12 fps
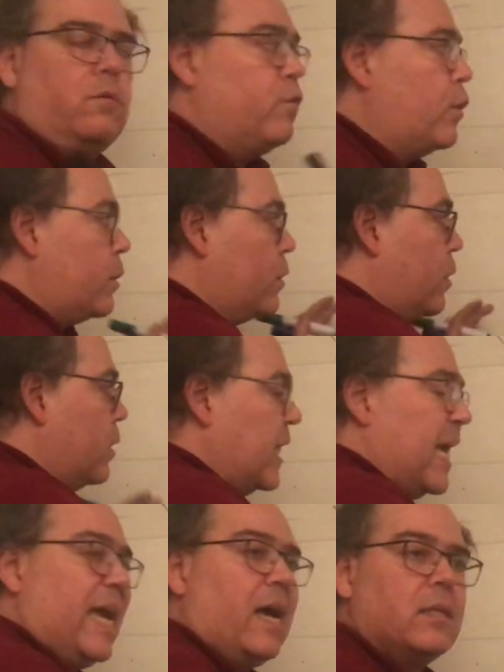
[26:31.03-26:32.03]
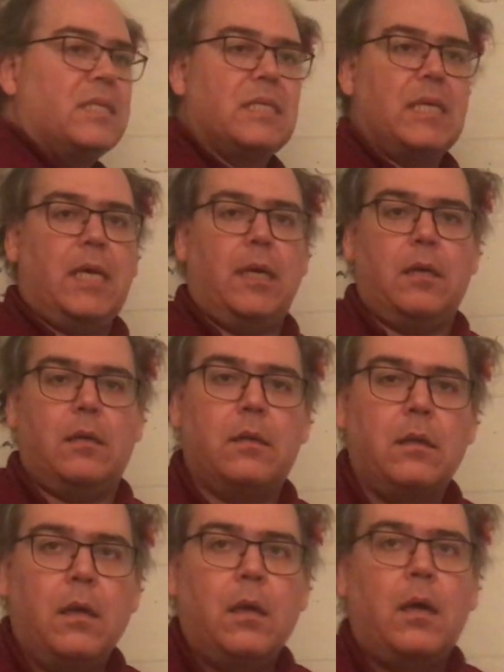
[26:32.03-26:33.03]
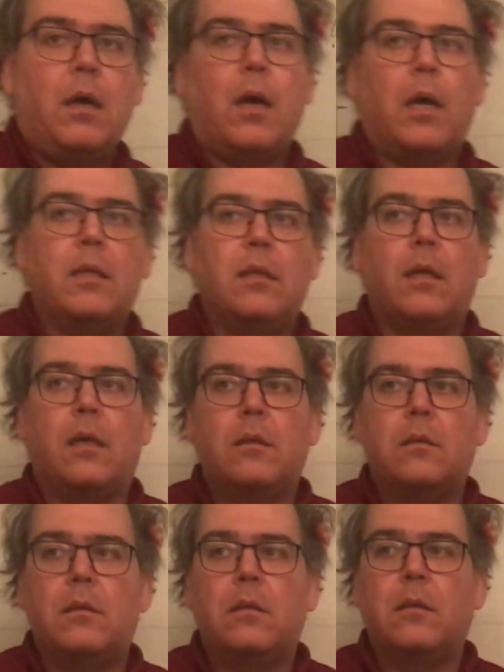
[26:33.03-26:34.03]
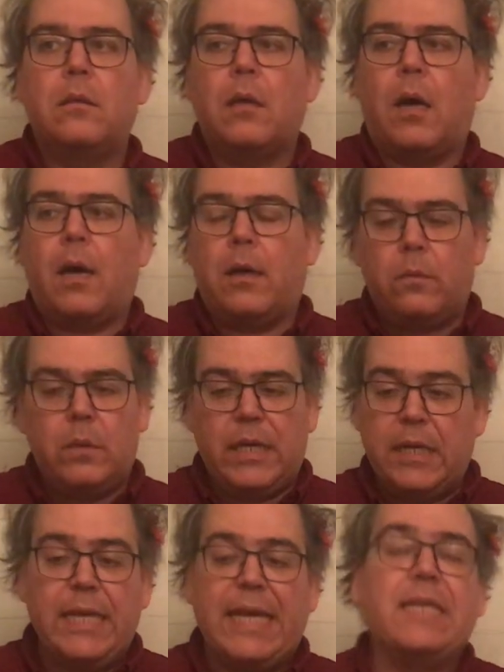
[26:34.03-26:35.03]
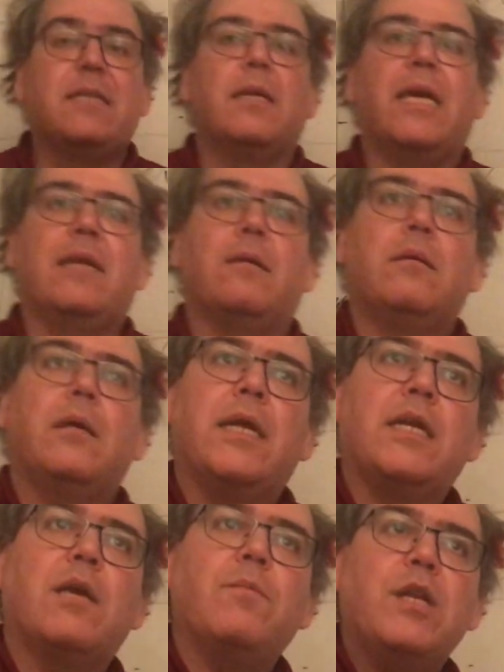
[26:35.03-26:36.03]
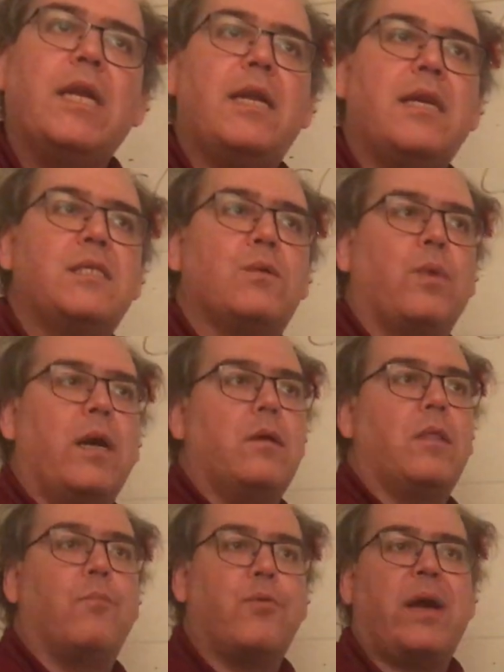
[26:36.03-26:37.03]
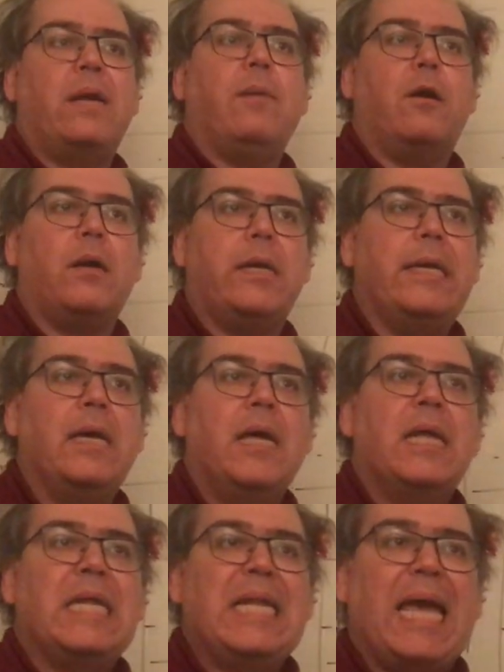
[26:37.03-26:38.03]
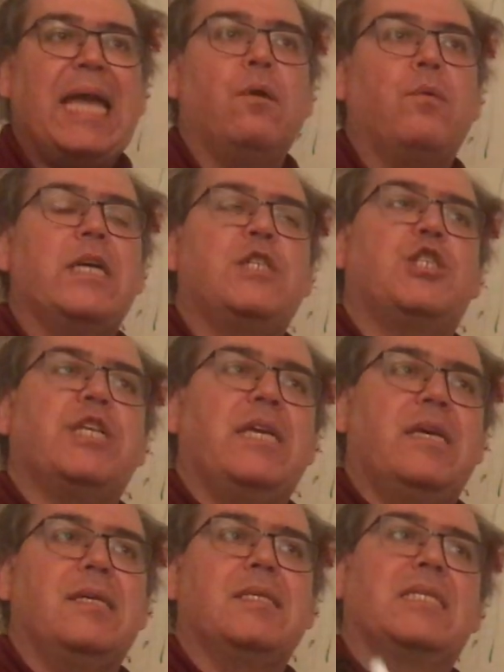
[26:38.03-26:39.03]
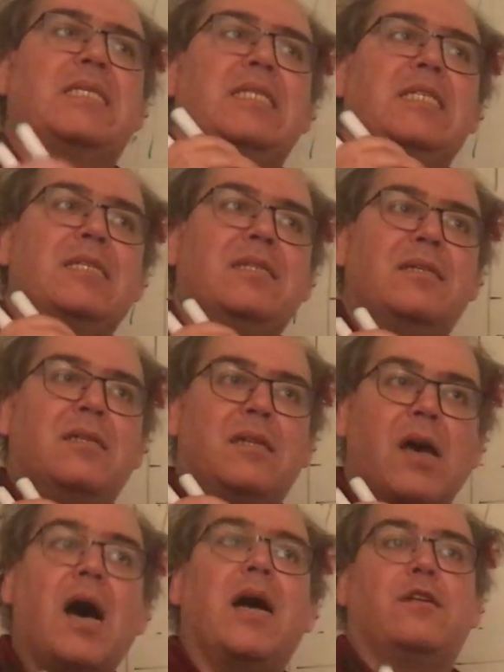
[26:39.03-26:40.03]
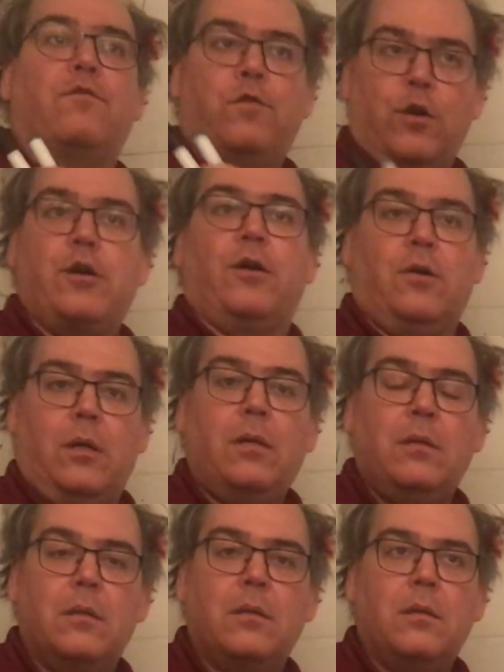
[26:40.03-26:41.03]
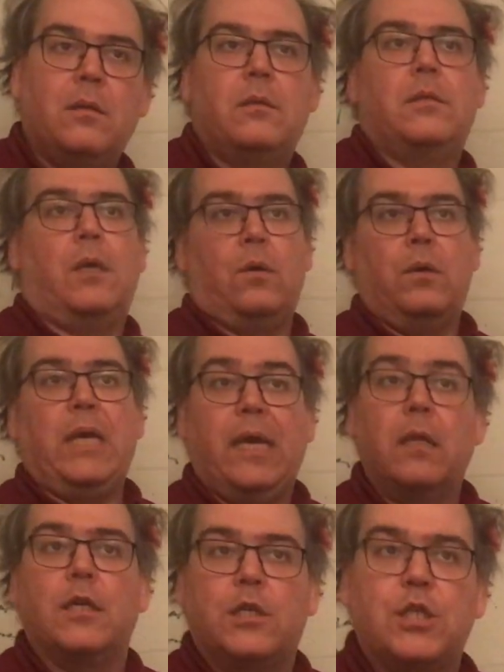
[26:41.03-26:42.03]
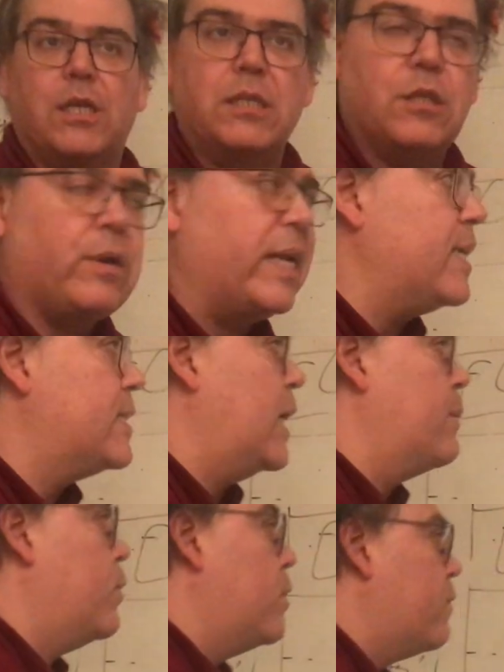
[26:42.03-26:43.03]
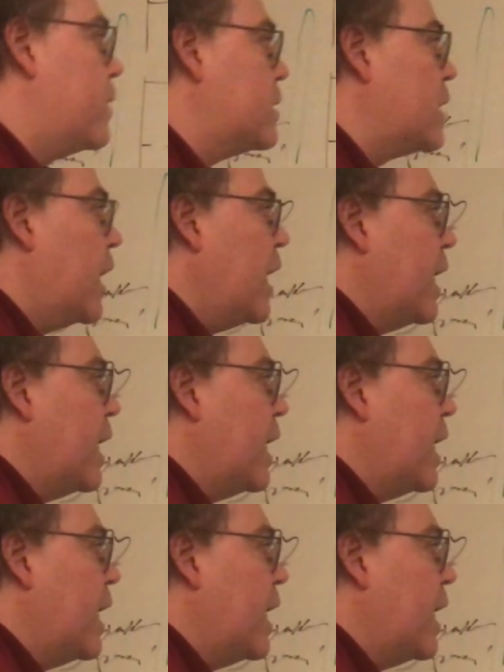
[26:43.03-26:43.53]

vertical layouts in, uh, in, in, in, in communities where the primary language is not vertical, so English is a great example of this,